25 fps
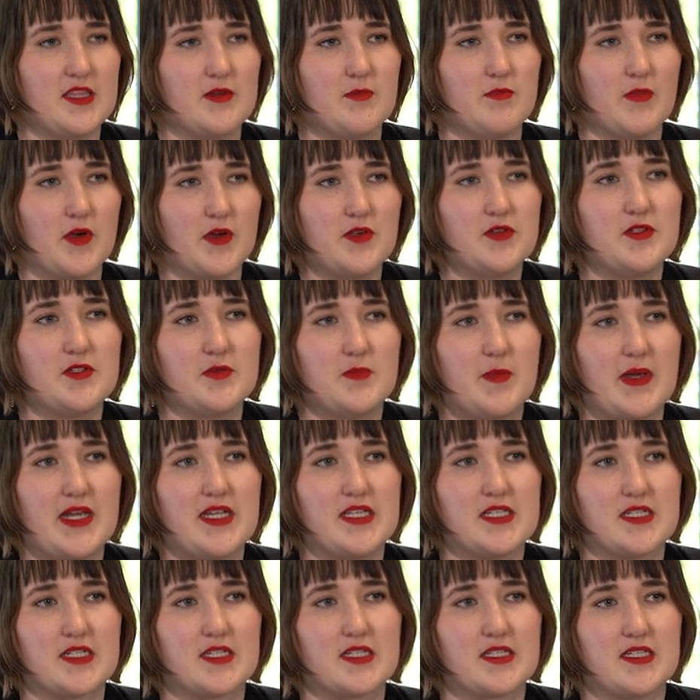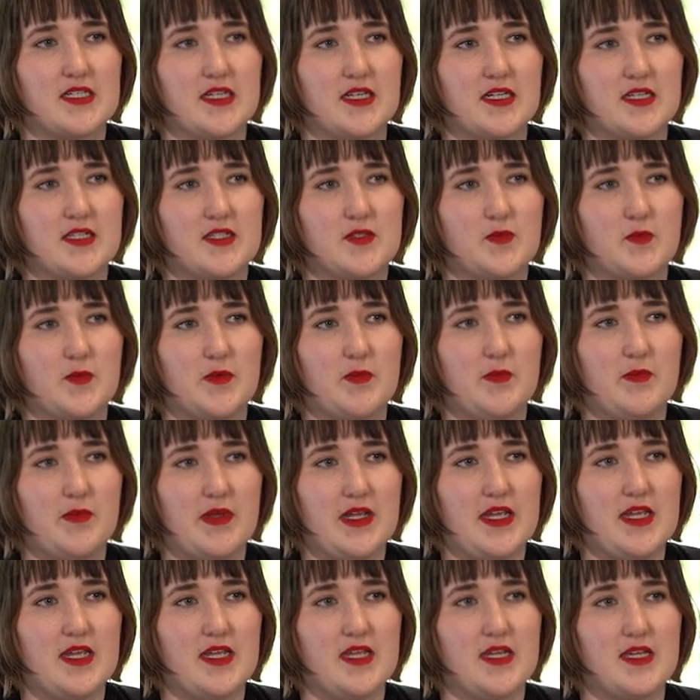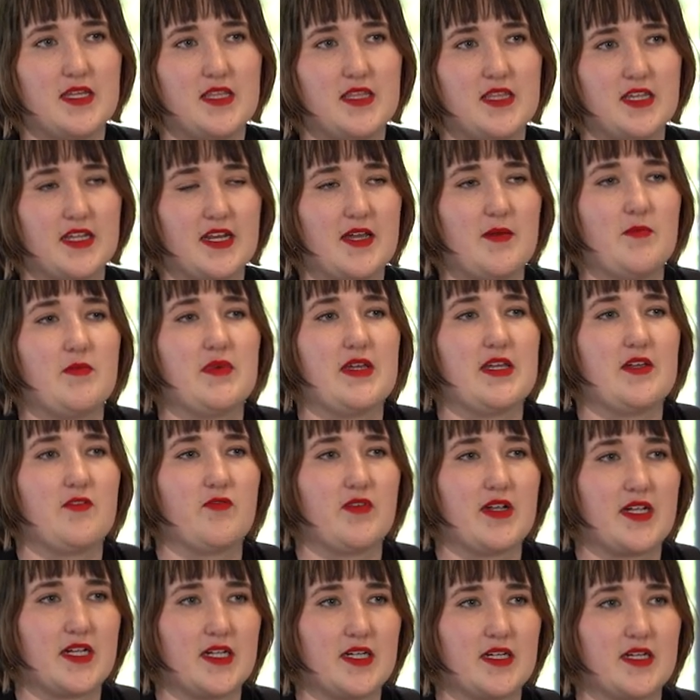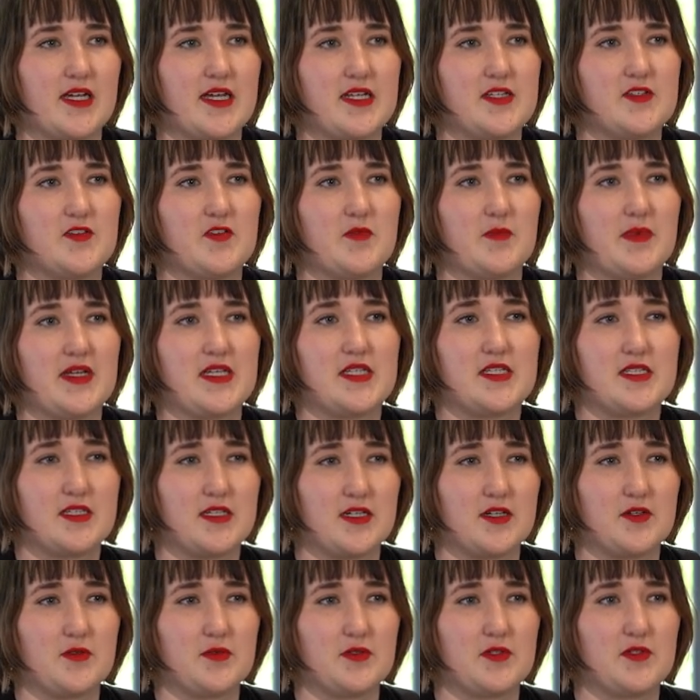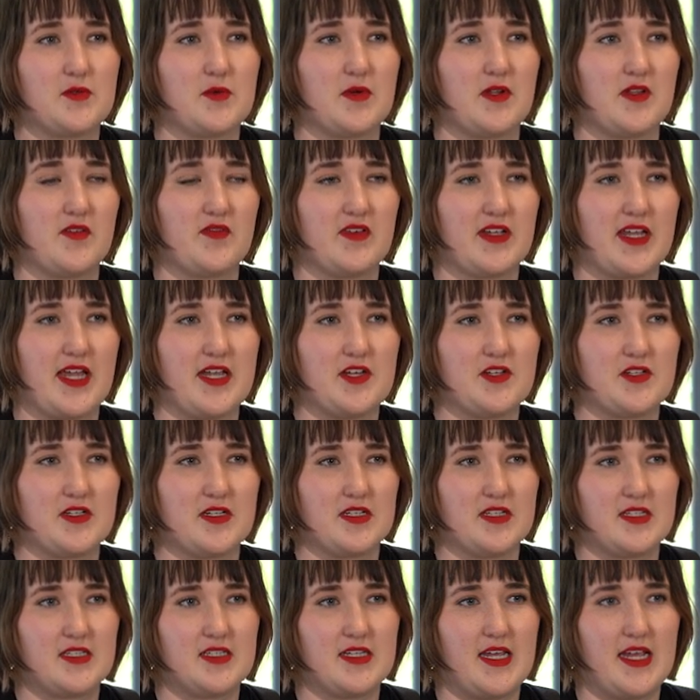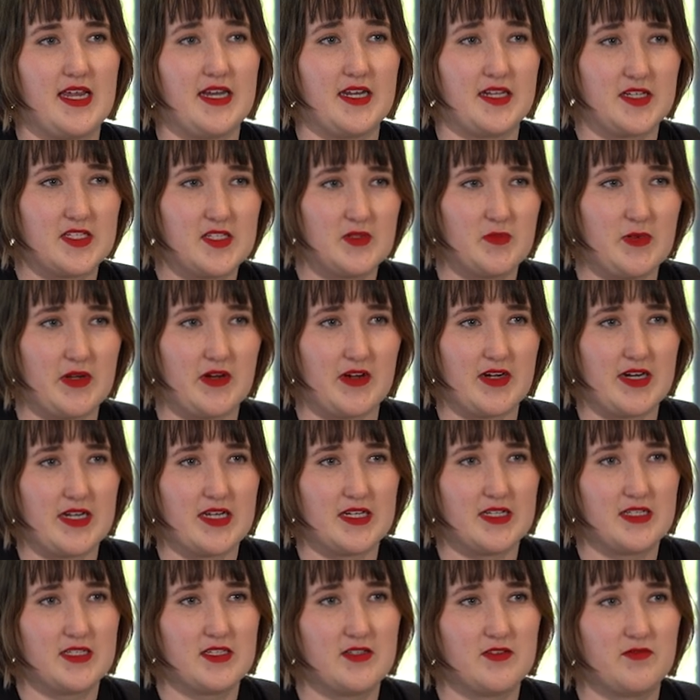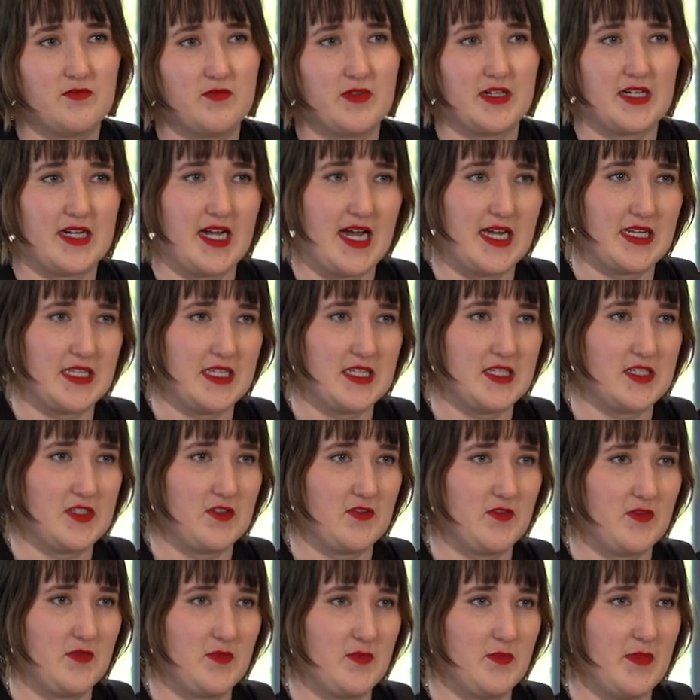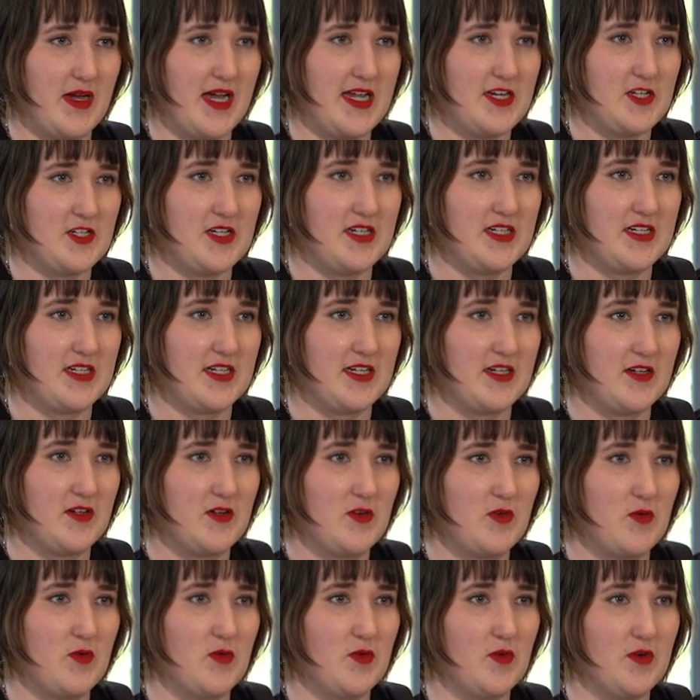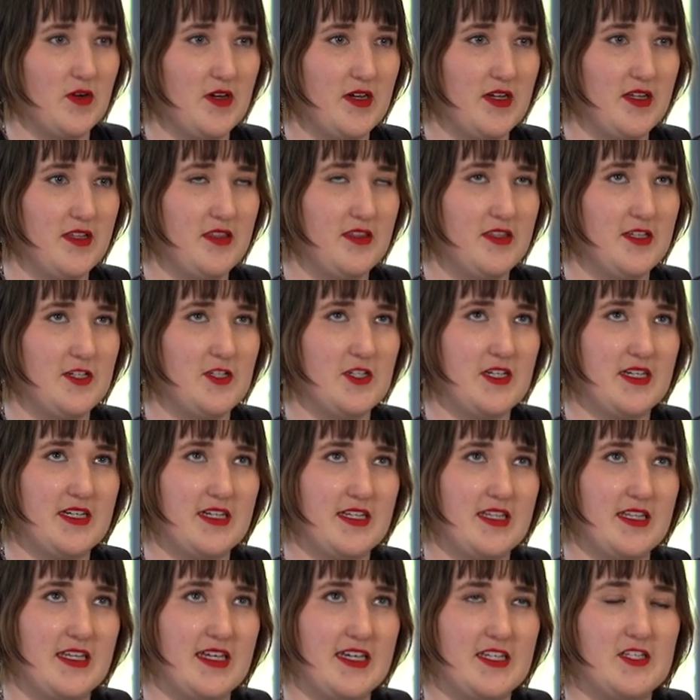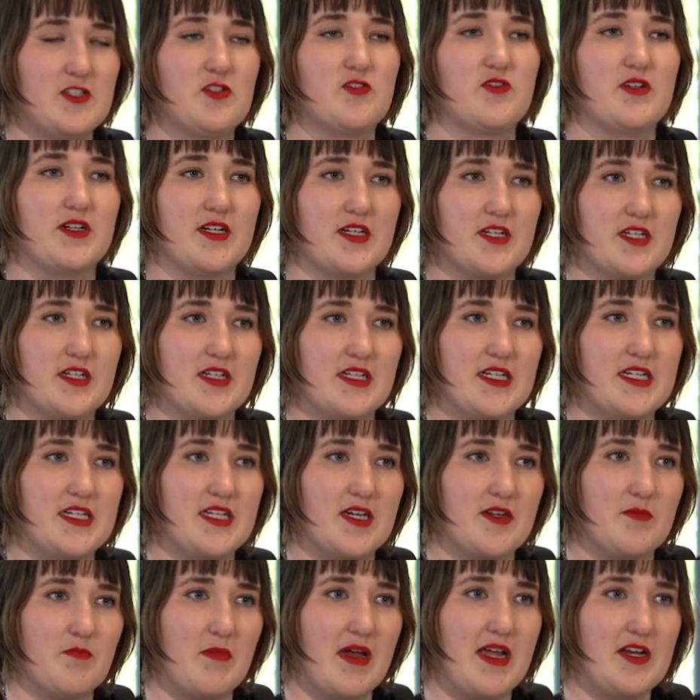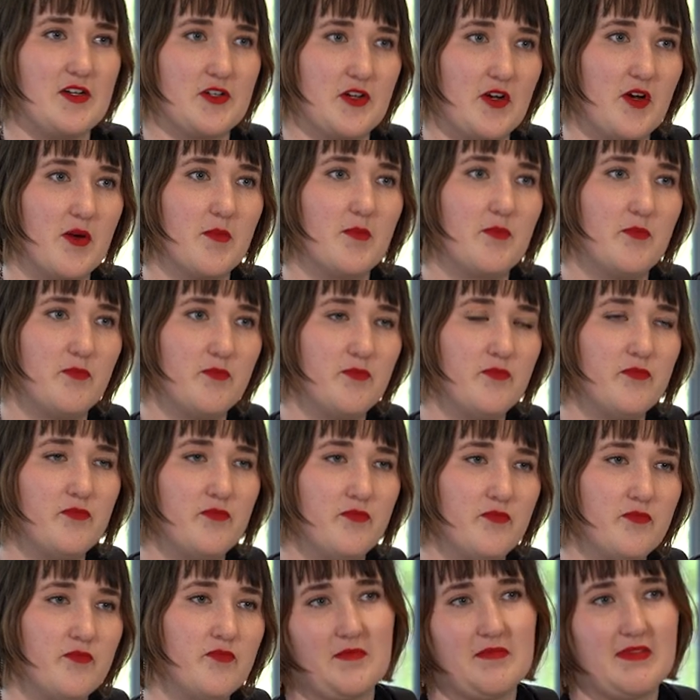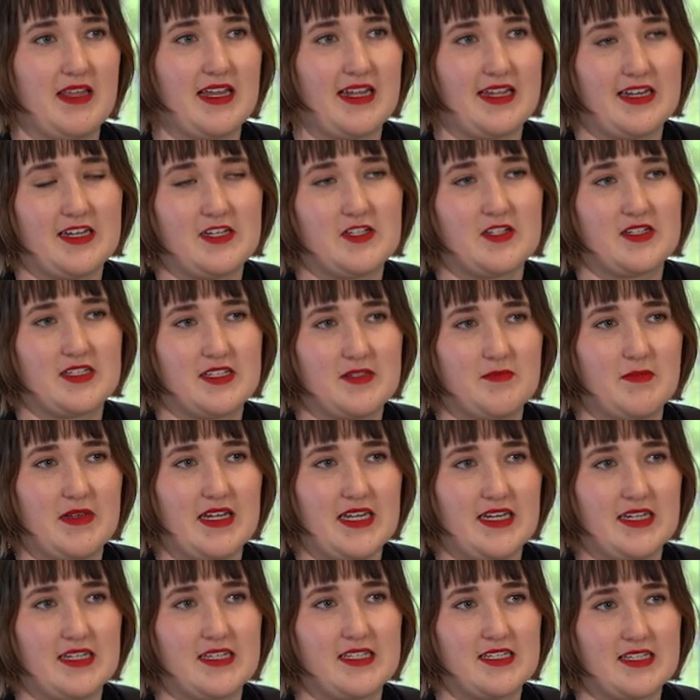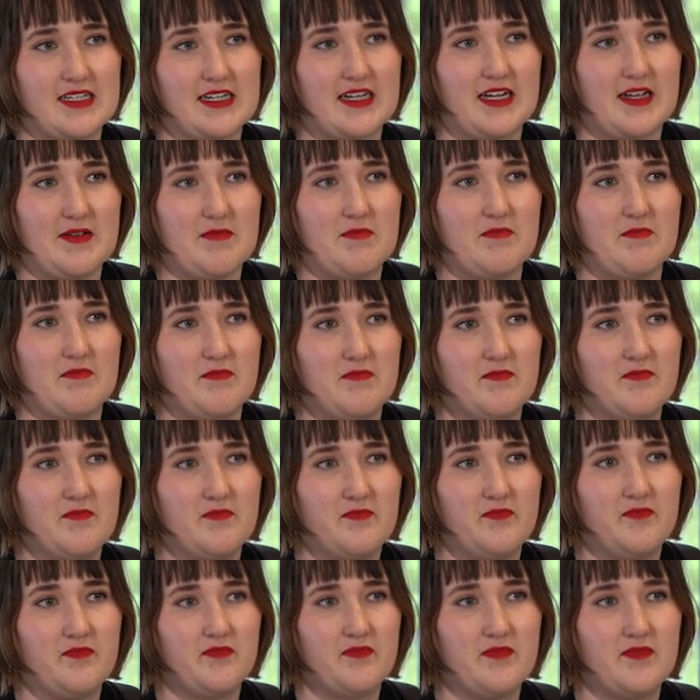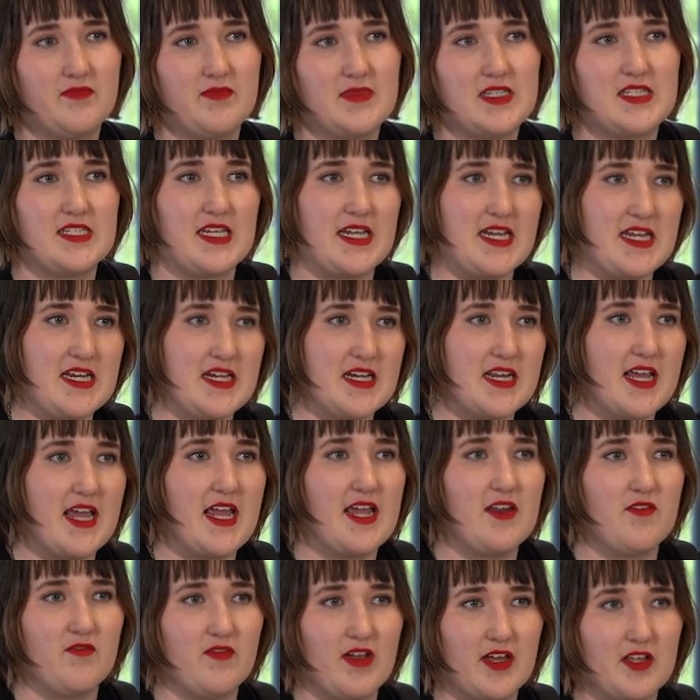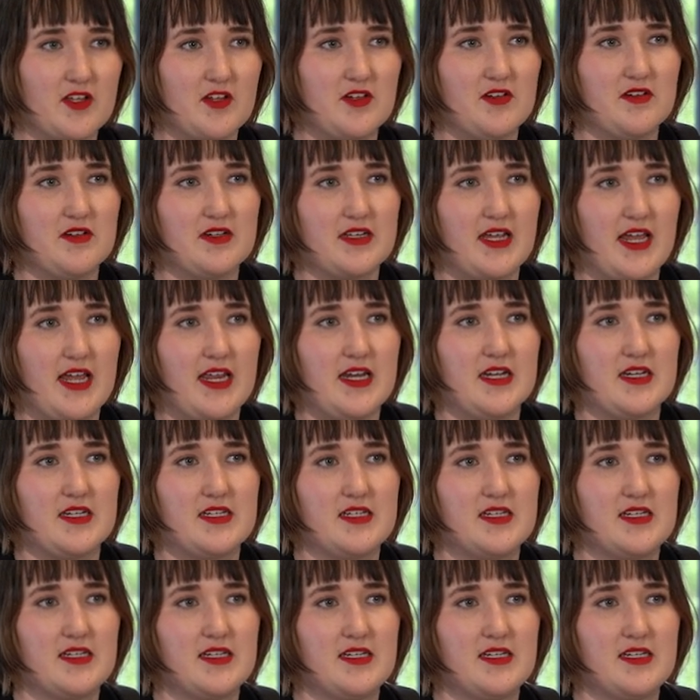the most basic sense would be that I'm being recognised for my skills, qualifications and experience regardless of my gender or the gender that has traditionally done my job. Like, it just means that I'm seen and valued and